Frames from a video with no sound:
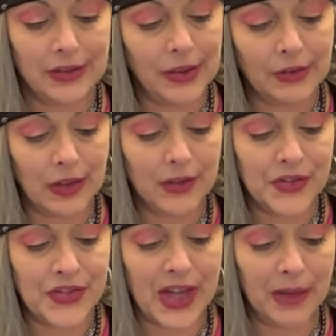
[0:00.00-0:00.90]
You're all the
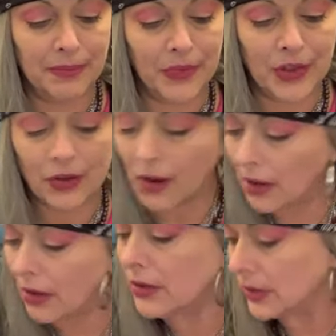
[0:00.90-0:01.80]
same. You're
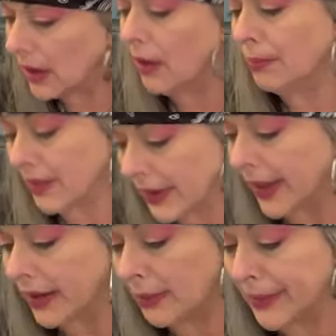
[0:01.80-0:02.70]
all so
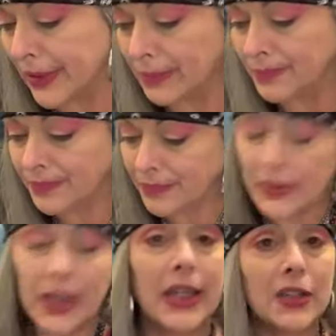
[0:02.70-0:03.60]
predictable.
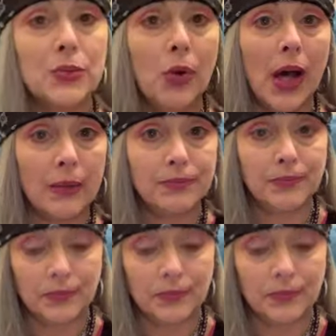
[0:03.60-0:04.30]
Guess what?